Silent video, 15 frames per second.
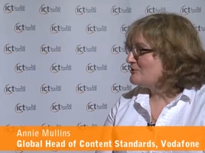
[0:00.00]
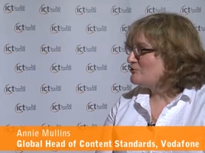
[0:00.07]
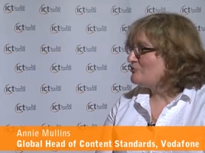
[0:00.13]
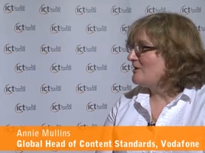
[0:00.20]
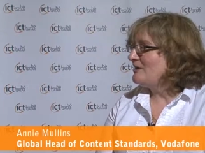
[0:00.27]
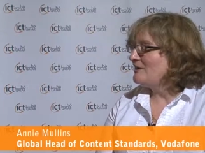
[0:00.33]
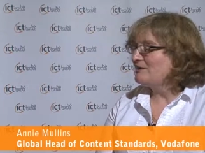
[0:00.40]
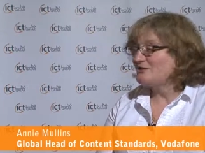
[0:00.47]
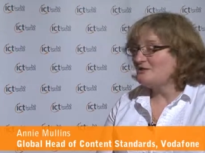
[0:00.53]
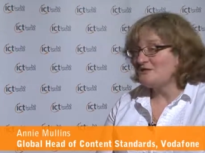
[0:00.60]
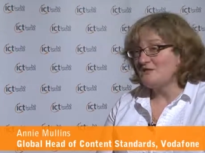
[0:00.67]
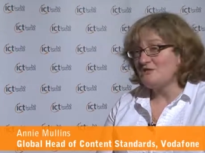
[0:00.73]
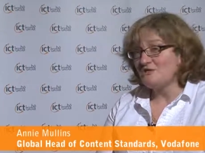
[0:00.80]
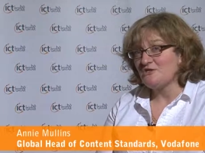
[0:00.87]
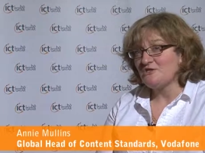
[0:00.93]
and training the
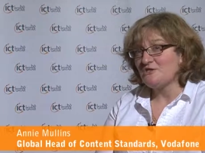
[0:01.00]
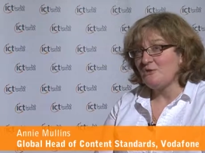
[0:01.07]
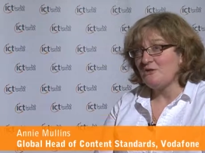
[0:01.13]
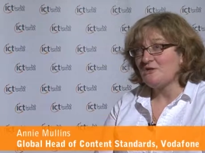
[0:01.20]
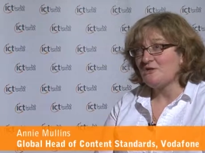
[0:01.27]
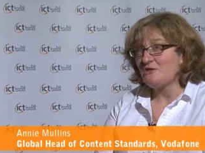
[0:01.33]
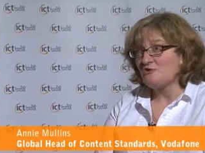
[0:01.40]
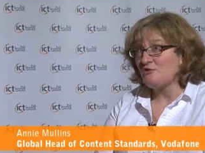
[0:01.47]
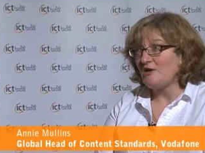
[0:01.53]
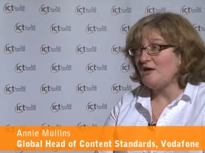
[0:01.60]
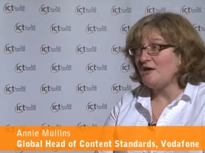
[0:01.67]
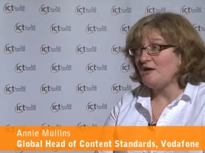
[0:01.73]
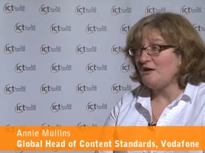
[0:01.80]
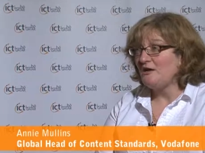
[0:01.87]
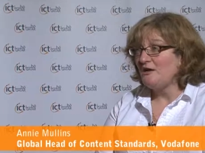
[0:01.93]
teachers. So I think
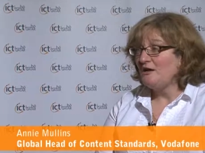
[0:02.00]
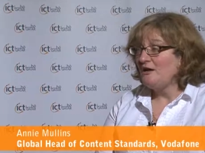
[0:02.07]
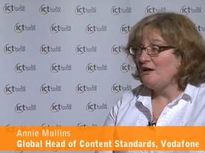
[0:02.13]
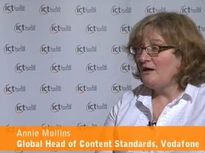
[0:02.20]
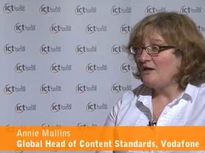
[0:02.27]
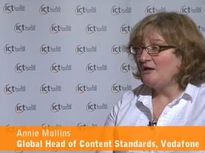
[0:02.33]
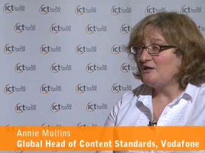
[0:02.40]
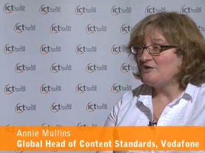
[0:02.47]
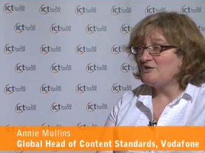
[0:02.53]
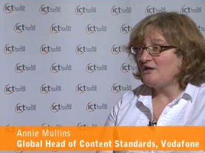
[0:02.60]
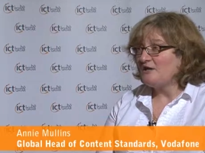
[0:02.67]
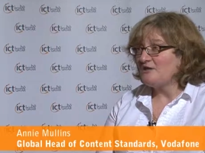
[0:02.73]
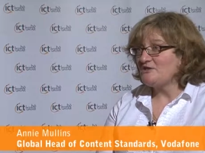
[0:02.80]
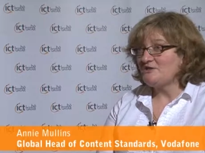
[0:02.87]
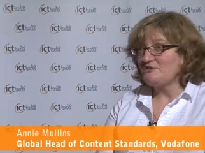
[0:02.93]
training and
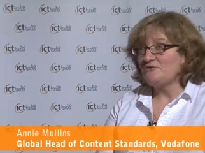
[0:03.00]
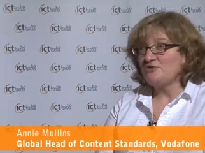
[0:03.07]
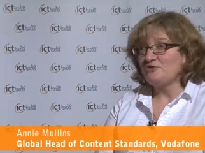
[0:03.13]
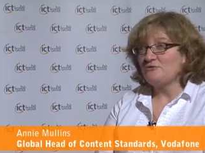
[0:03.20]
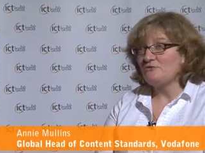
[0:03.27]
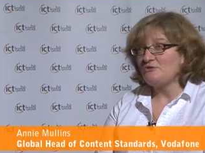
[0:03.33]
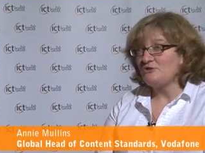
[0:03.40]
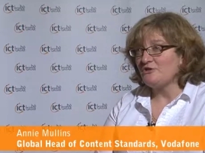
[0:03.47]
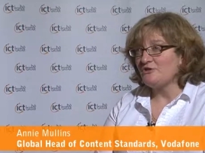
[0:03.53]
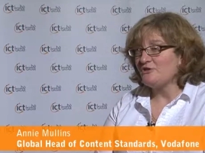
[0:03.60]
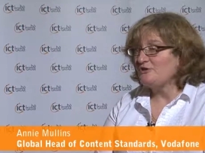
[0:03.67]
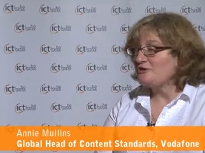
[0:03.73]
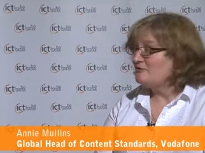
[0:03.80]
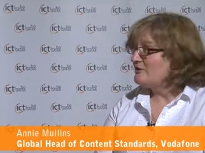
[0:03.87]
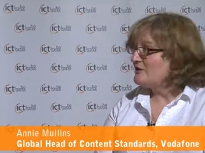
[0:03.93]
educators of children
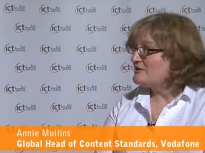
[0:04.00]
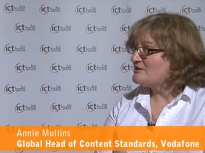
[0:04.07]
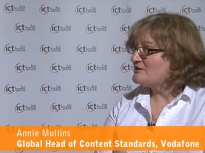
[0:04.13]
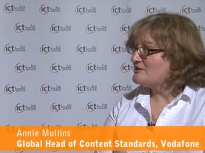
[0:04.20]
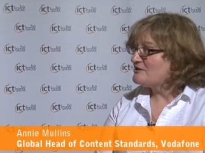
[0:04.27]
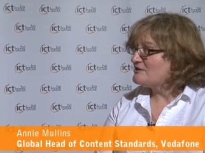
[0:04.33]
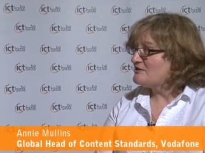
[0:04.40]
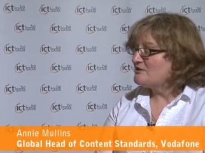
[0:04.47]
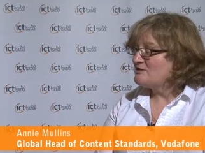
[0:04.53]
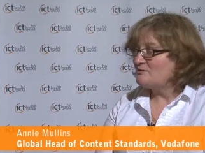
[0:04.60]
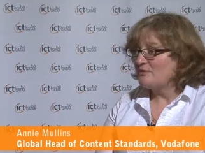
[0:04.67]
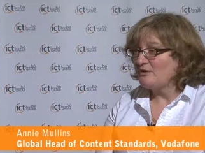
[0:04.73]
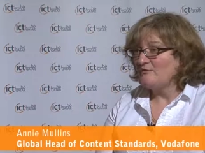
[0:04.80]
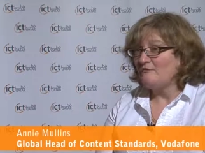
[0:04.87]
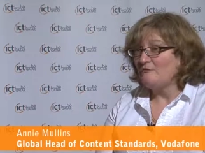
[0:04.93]
and universities need to
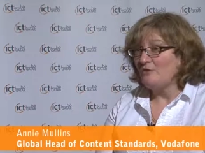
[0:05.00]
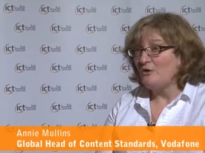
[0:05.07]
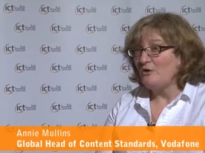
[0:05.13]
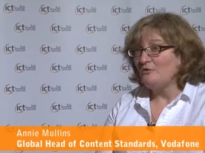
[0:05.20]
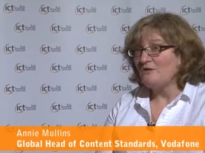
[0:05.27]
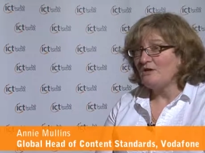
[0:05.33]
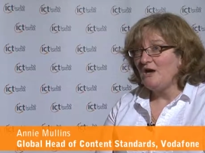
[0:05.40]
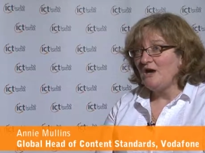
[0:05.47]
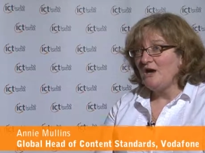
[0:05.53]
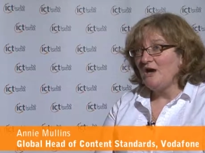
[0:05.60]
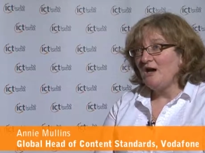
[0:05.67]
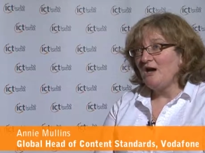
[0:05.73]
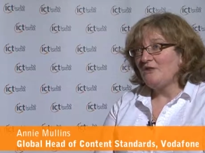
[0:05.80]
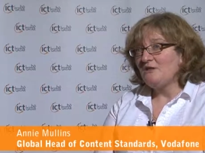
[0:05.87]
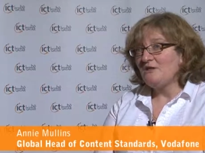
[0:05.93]
be involved.
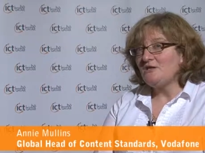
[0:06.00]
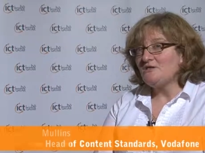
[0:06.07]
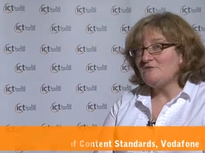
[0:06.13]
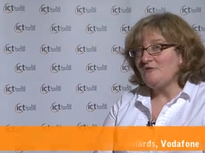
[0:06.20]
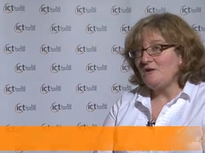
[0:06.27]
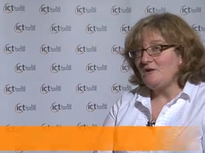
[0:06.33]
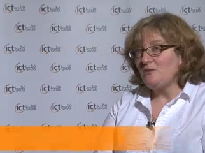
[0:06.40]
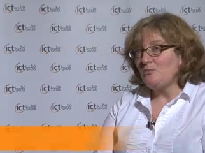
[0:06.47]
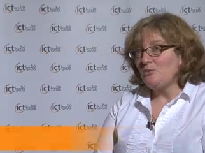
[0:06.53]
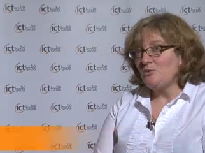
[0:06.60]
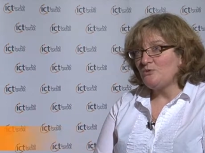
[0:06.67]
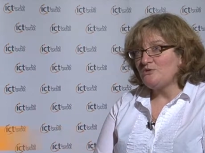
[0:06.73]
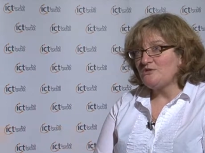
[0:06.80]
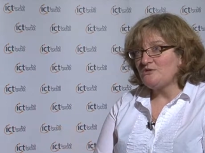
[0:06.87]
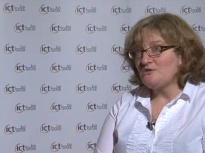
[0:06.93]
I think it's very
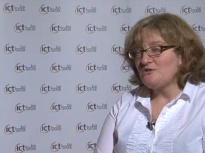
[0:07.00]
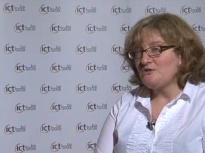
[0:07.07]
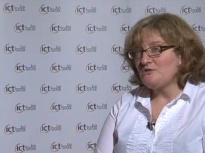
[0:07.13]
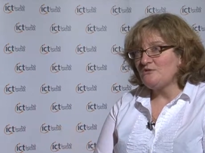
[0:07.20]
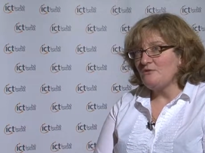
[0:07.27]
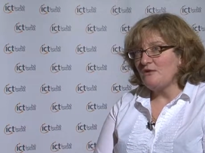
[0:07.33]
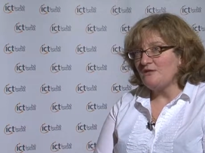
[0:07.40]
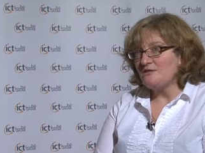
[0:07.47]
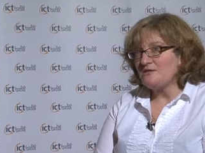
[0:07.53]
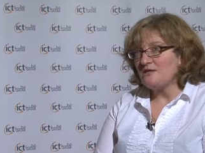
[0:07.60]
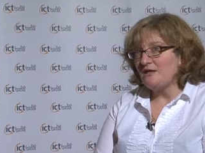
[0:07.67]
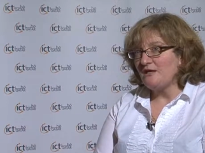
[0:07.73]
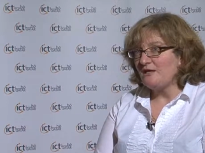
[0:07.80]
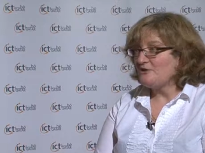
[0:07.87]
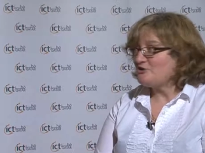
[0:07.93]
important to
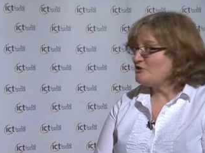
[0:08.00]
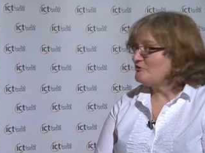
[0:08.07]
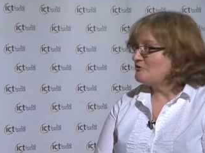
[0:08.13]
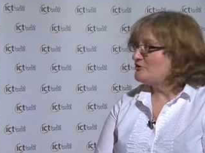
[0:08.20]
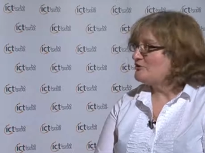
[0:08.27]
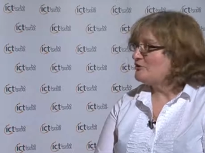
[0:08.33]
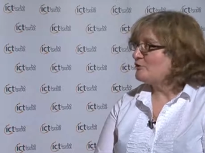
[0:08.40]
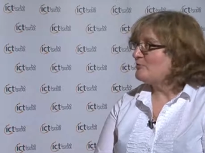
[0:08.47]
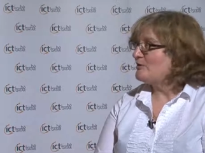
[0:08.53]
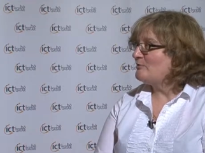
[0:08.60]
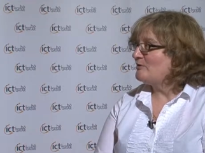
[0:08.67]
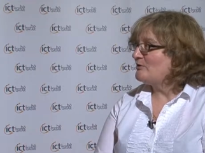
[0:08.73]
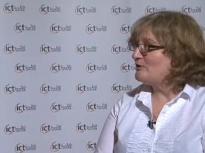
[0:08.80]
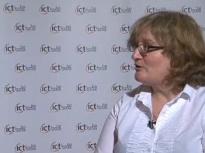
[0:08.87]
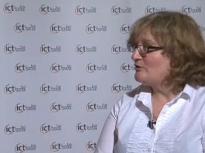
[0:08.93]
understand how children and young
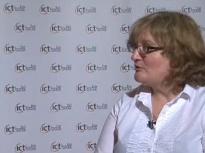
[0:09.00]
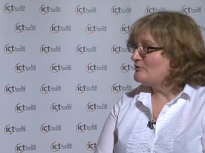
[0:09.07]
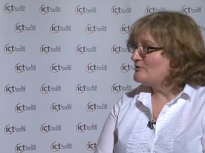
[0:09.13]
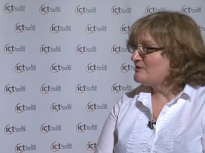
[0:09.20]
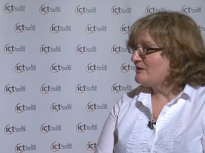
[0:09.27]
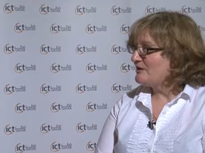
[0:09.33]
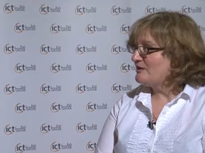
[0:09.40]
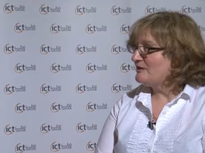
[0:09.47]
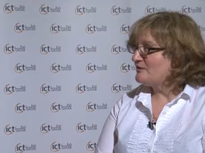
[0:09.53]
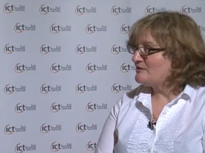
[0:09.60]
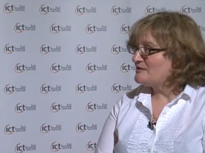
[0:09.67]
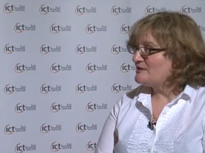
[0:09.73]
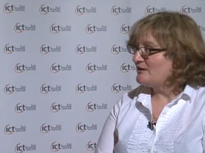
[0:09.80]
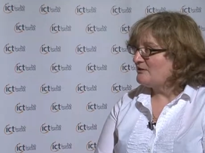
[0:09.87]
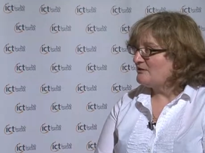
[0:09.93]
people are using
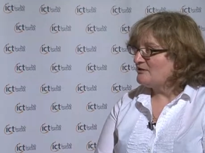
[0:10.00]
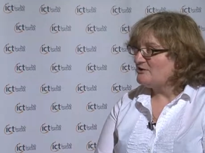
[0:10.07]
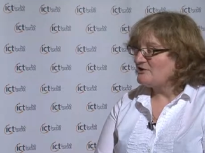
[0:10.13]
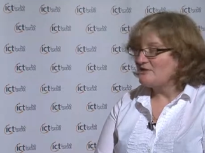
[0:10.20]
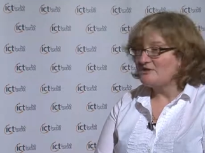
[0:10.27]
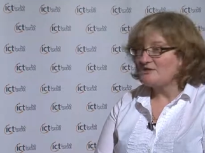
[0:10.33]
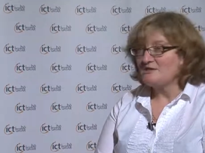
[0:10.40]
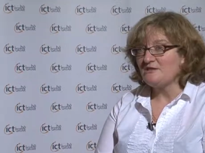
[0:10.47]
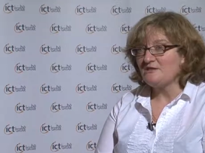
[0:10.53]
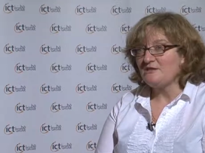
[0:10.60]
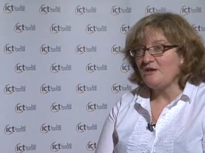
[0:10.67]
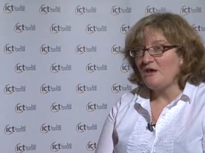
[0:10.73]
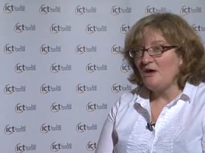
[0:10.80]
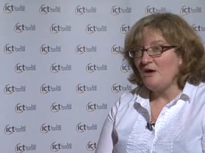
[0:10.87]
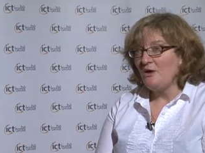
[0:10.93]
the technologies
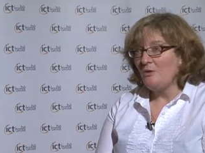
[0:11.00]
and